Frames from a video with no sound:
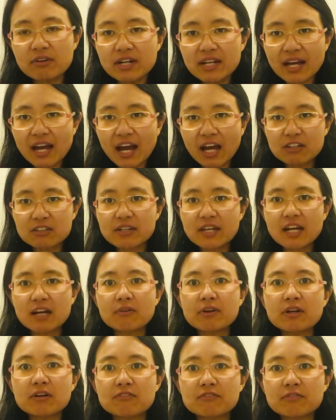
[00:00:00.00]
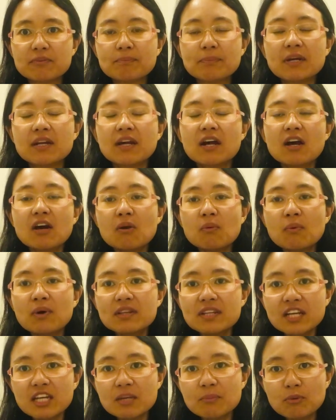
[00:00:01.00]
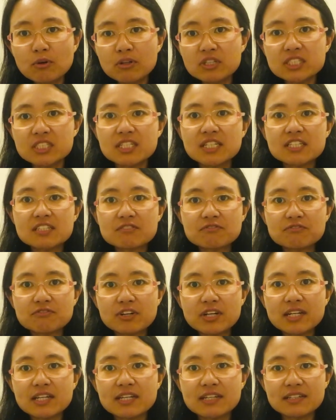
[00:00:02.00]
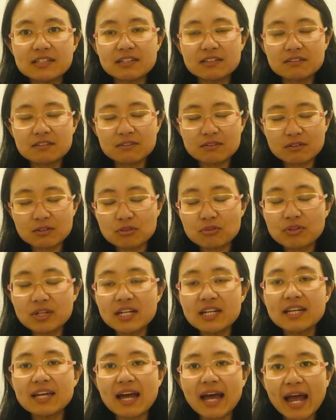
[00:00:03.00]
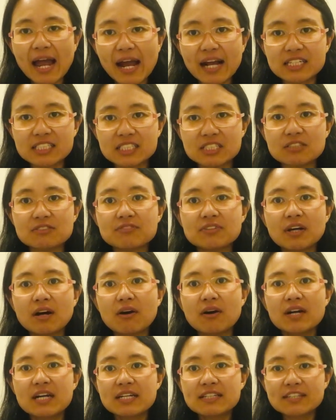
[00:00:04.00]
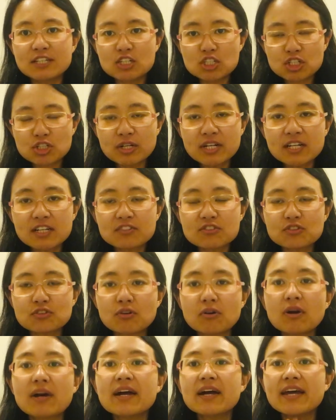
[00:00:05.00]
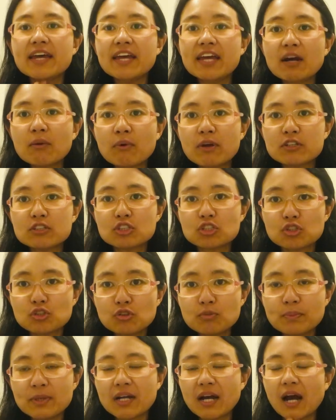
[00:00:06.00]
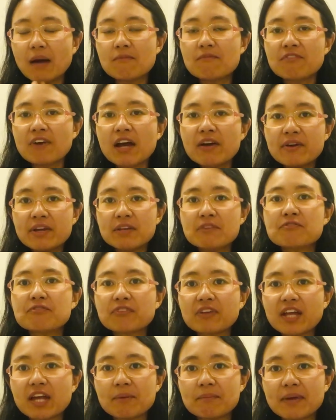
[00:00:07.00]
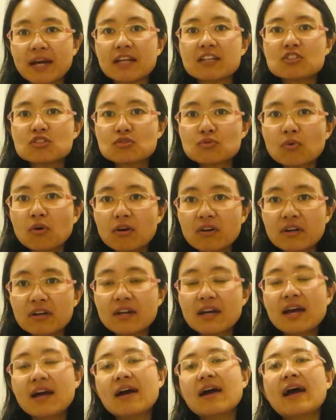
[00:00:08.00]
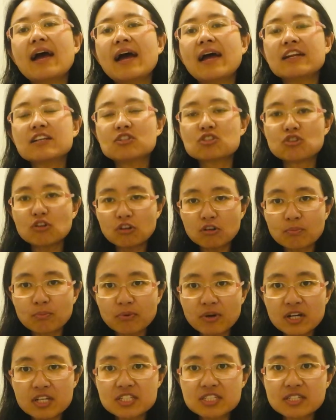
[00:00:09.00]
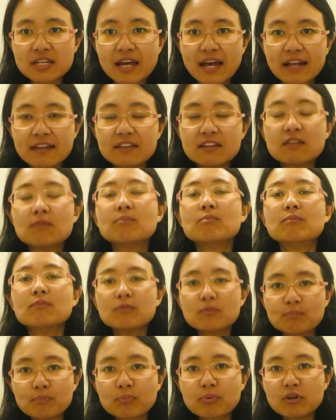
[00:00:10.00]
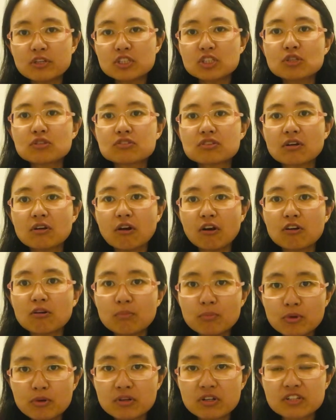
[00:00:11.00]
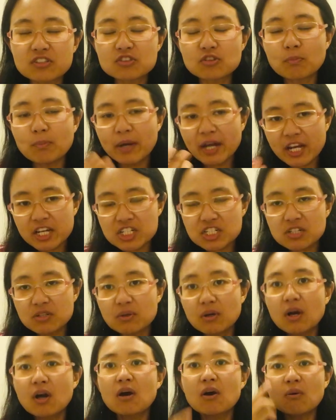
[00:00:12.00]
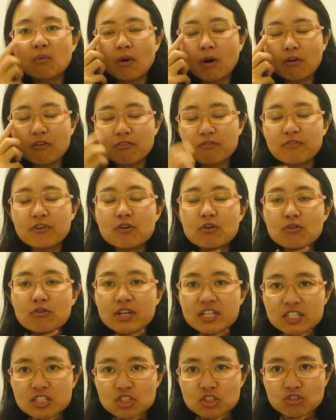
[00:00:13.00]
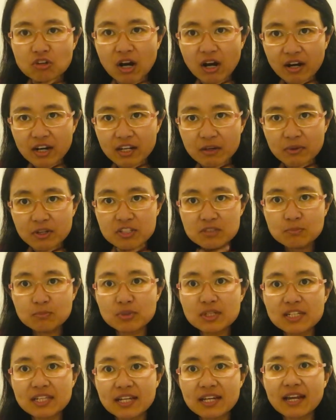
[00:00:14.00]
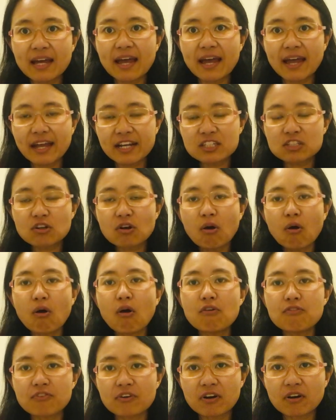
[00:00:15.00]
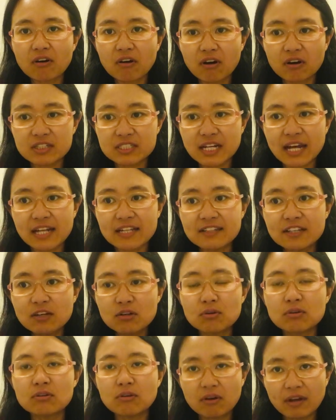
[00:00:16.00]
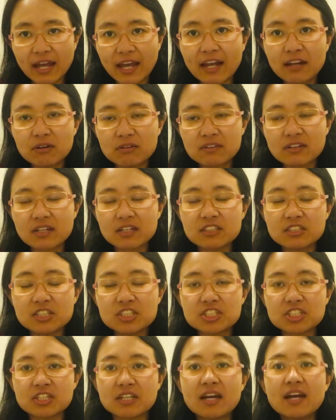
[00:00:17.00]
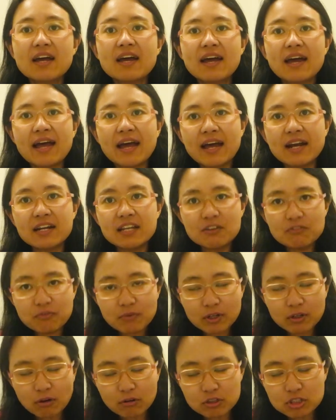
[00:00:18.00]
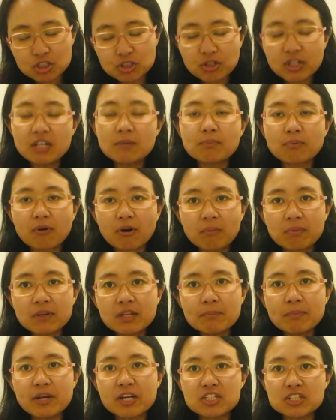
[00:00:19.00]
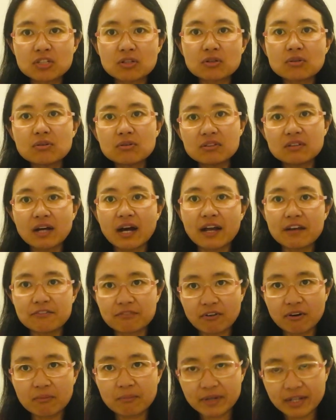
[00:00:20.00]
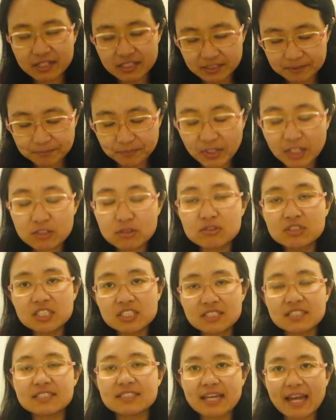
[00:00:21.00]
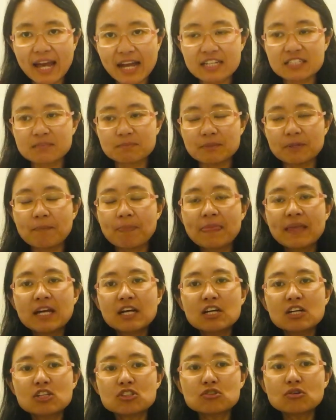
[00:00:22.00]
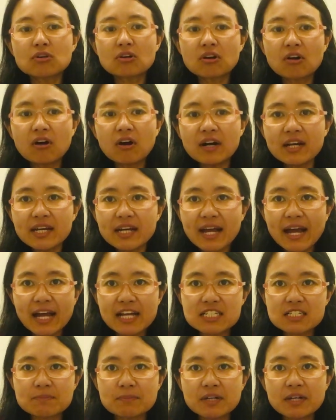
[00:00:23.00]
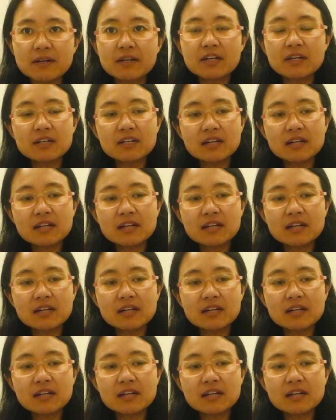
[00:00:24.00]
really hard to get rid of. But when the immunity is really active, now they triggers your airway to become very inflamed and swollen and short of breath and produce a lot of mucus. So patient will feel really struggling with breathing and cough a lot, and they could not handle the condition. And if we don't treat it properly, patient could die from it. So this is asthma. So chronic asthma